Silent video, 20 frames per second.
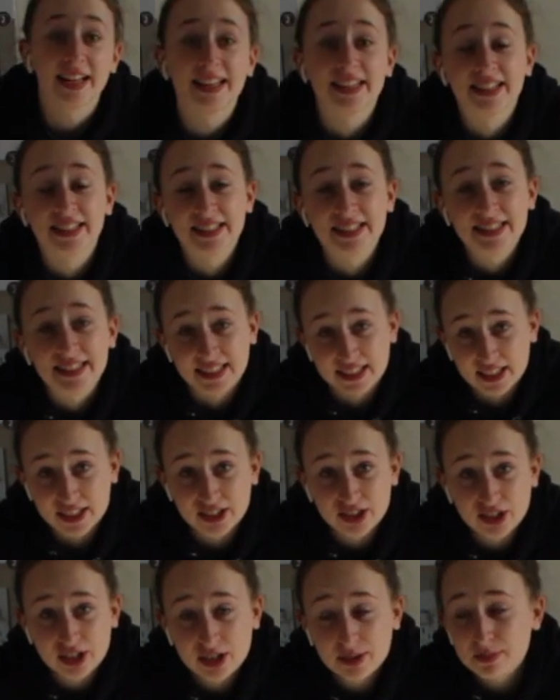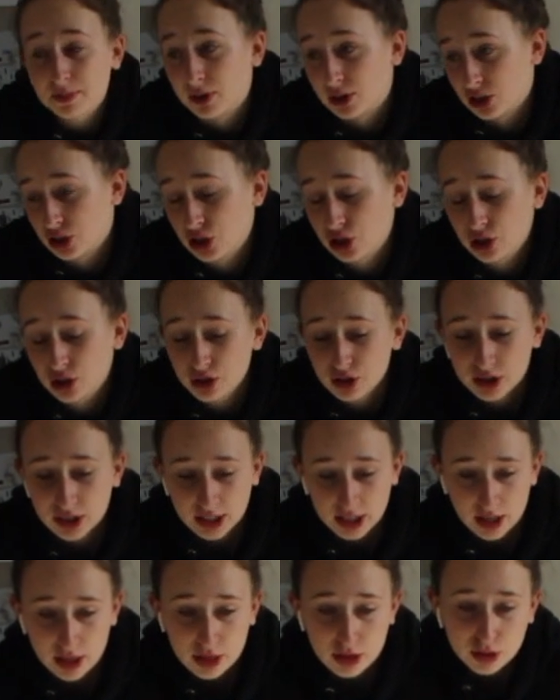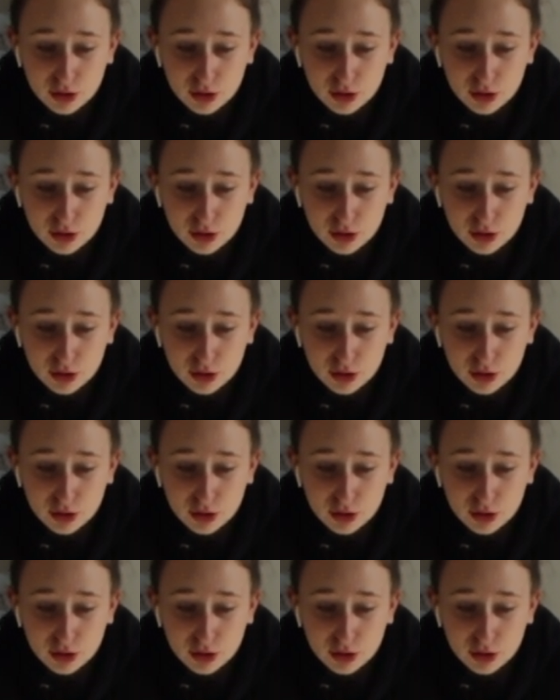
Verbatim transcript: It is Saturday, March 13th,